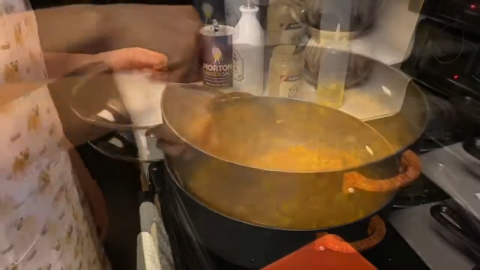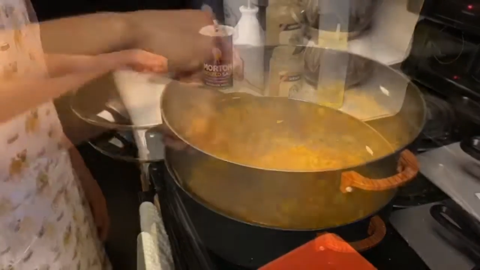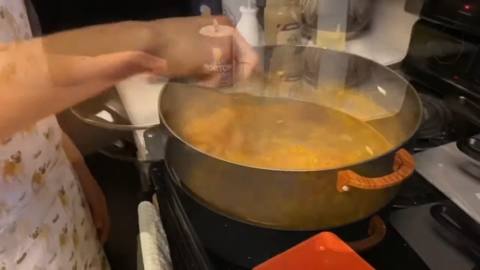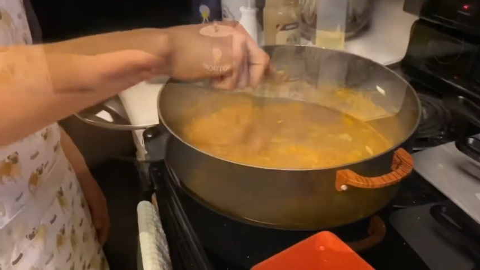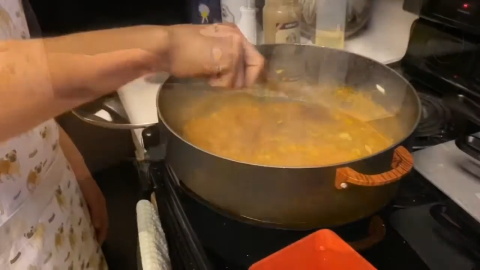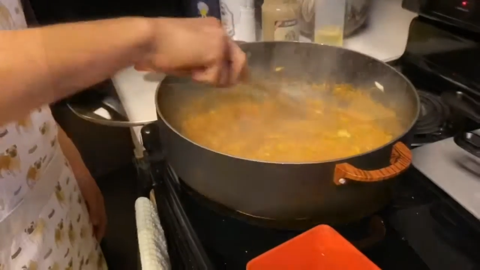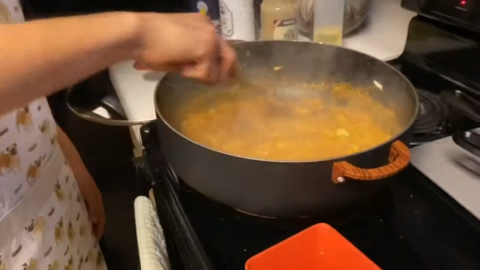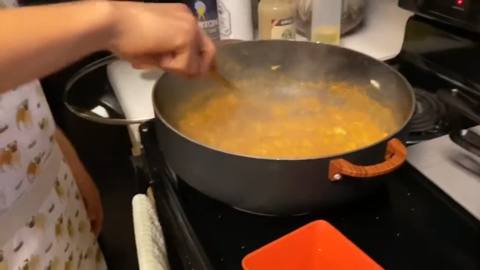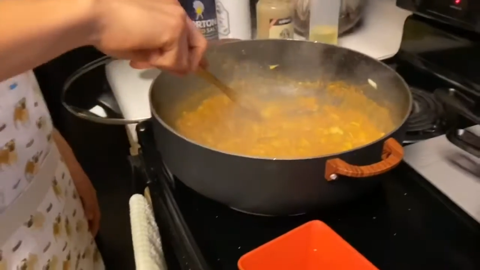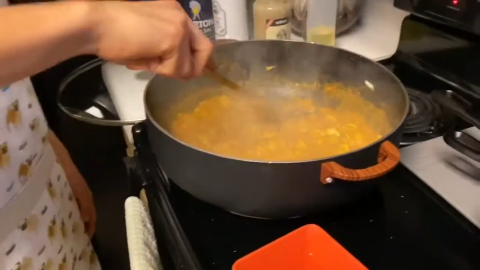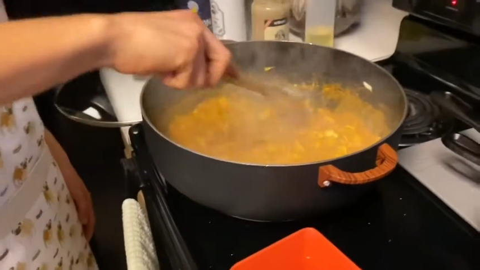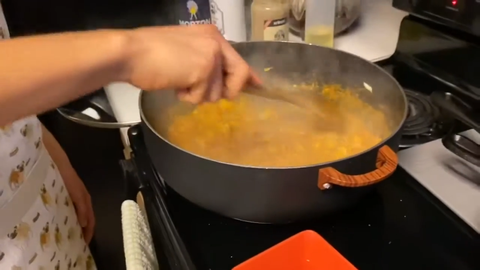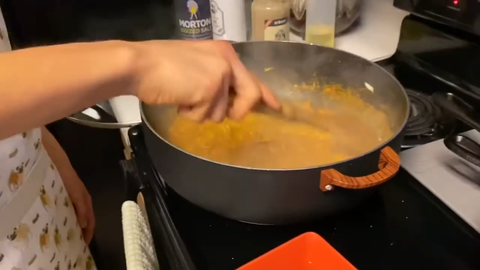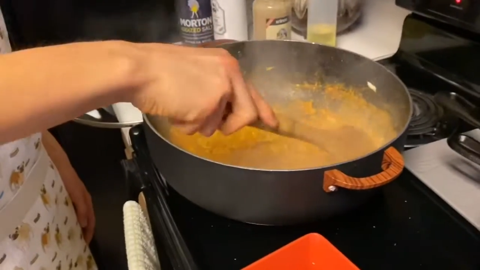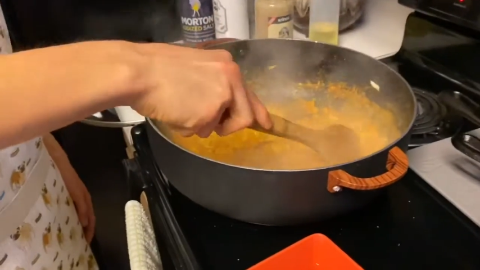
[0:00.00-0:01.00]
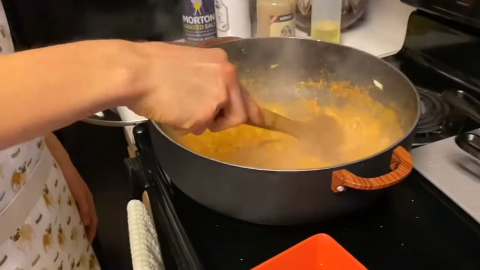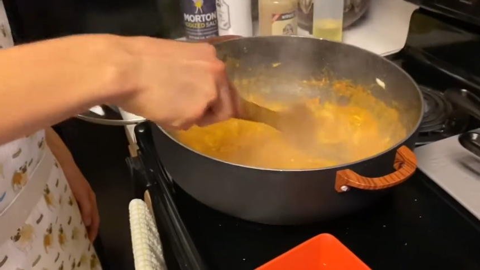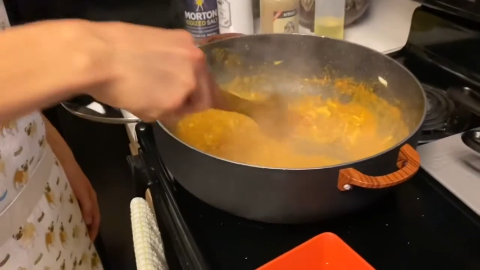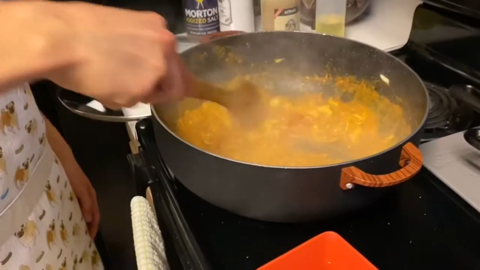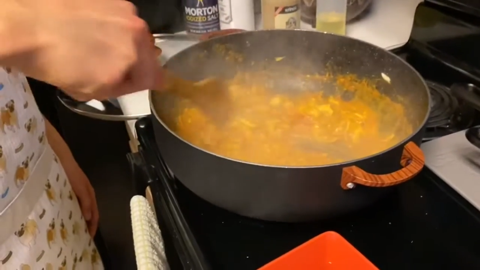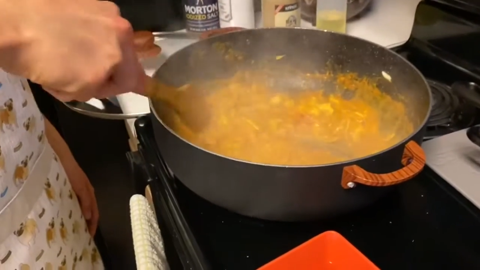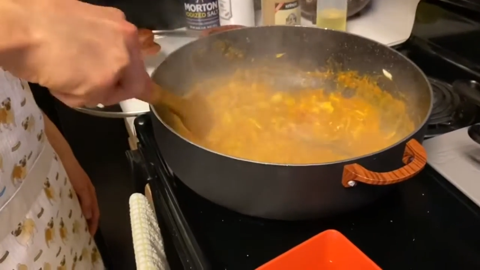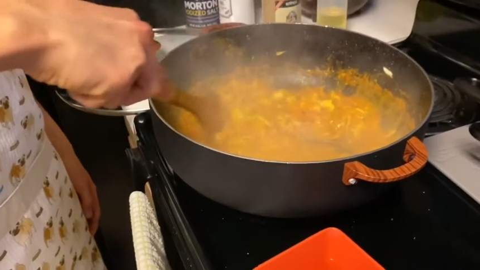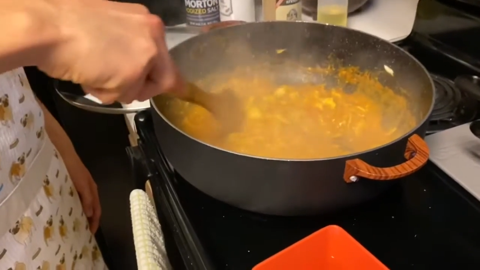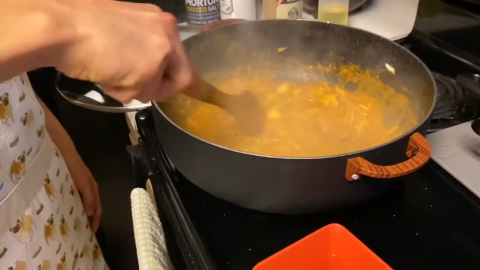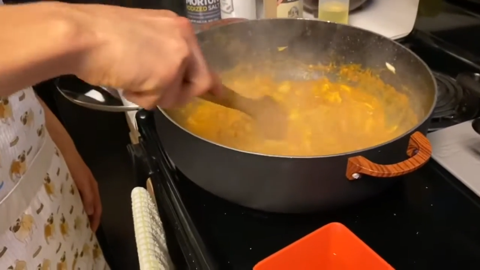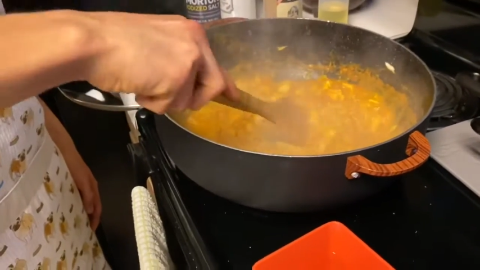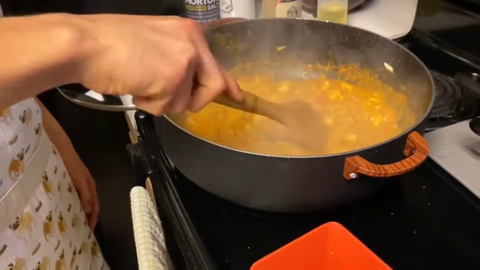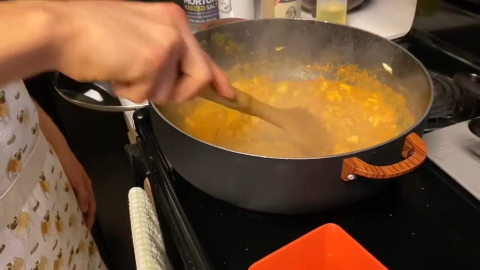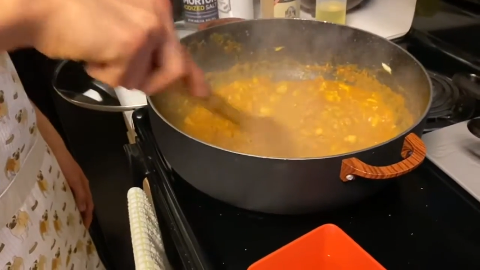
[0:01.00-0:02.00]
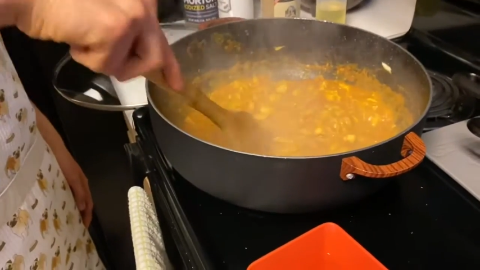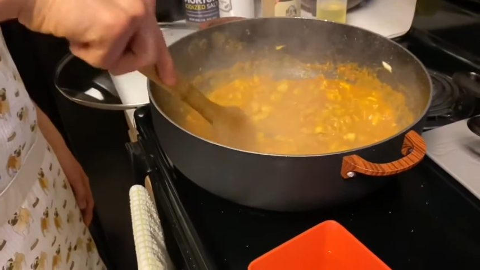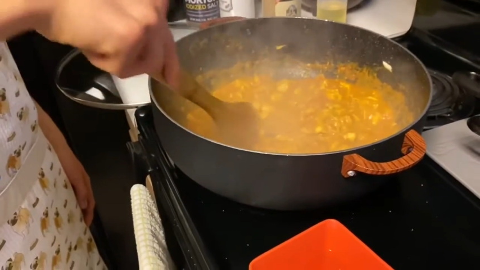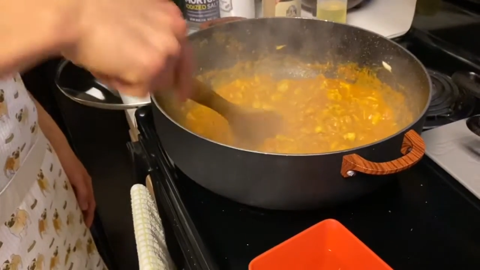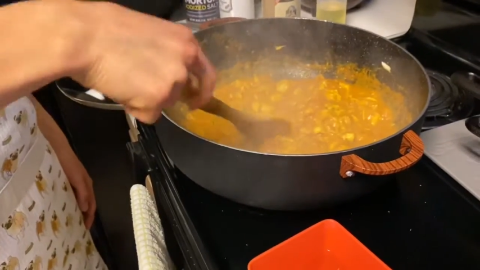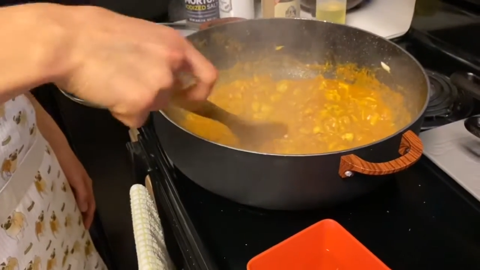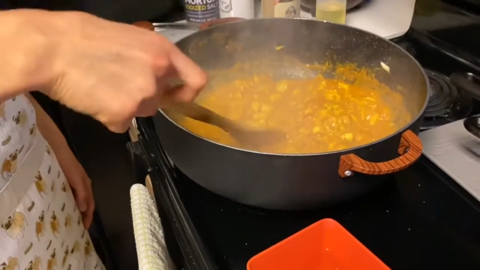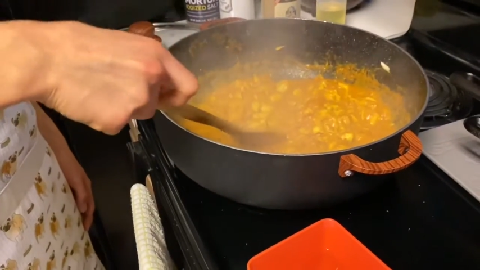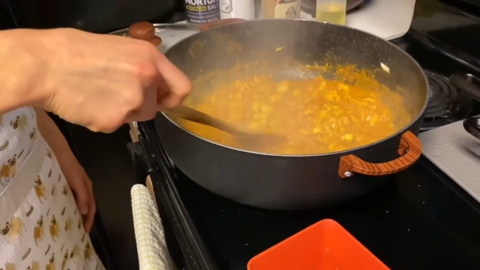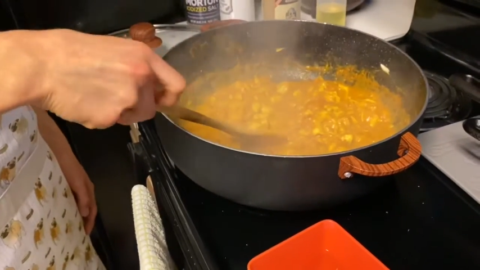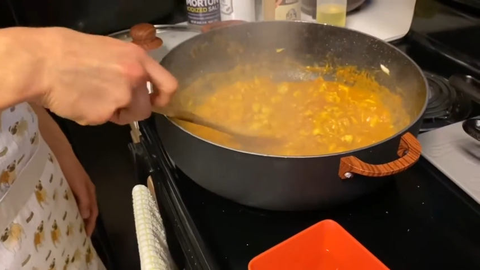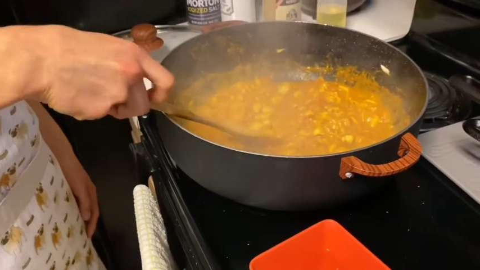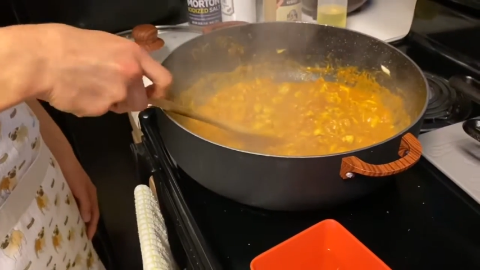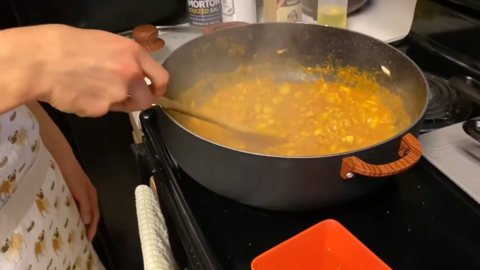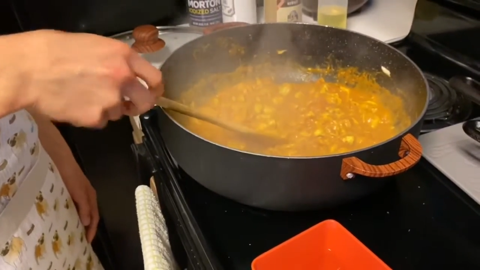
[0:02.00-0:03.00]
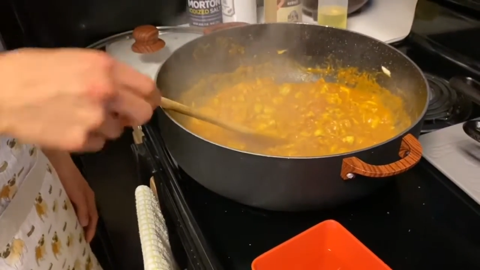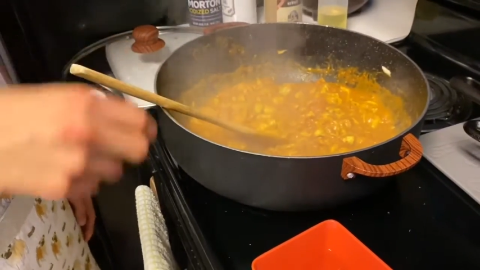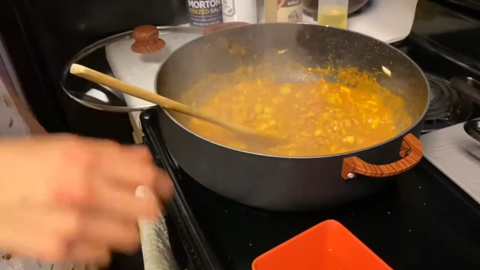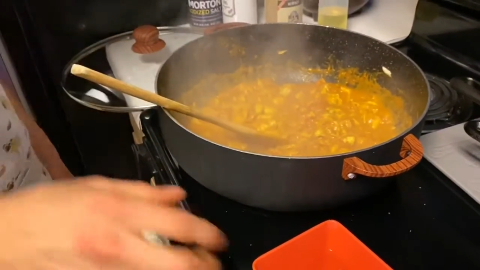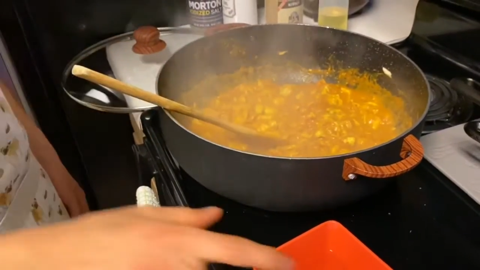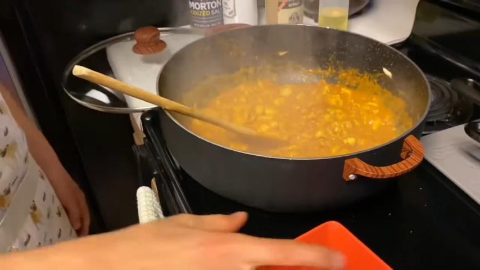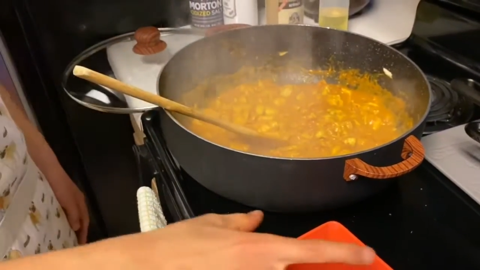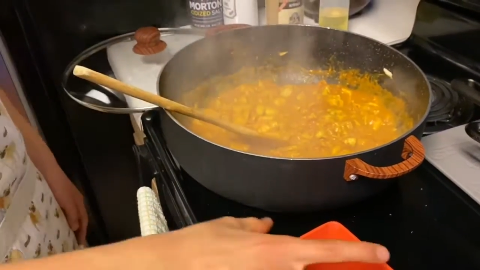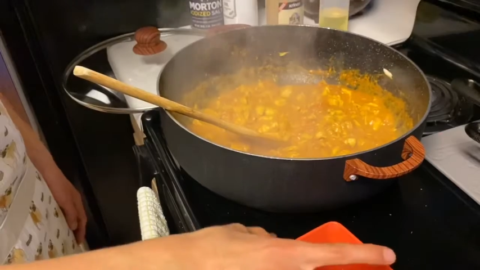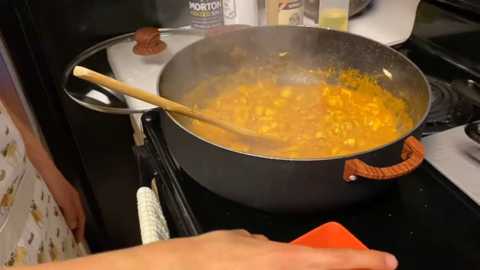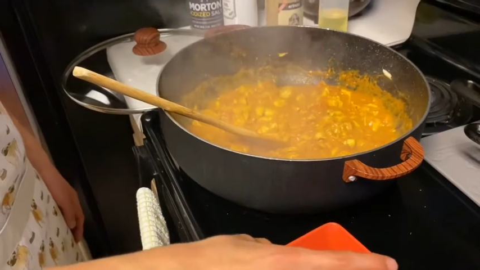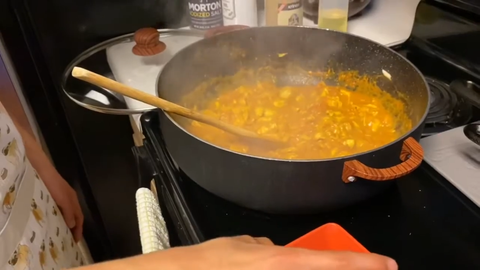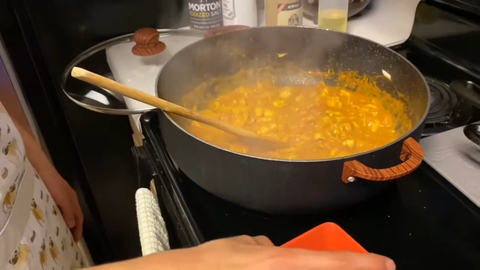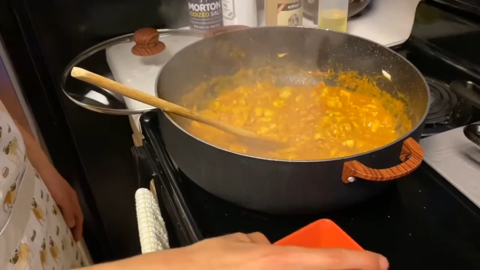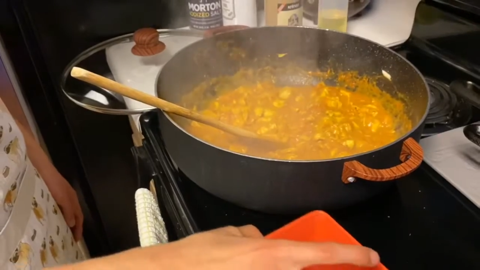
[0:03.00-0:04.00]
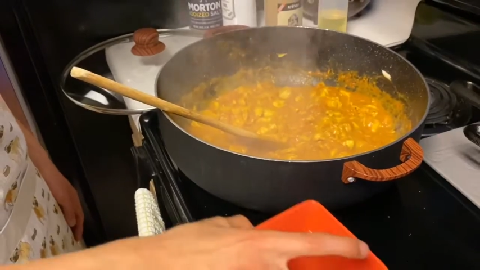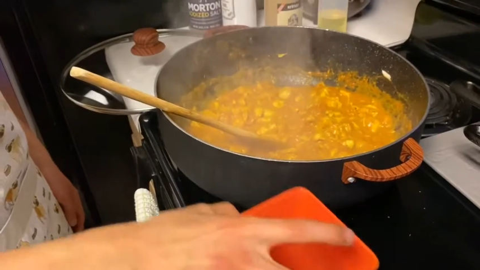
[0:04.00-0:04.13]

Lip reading: Nobody's mouth can be seen.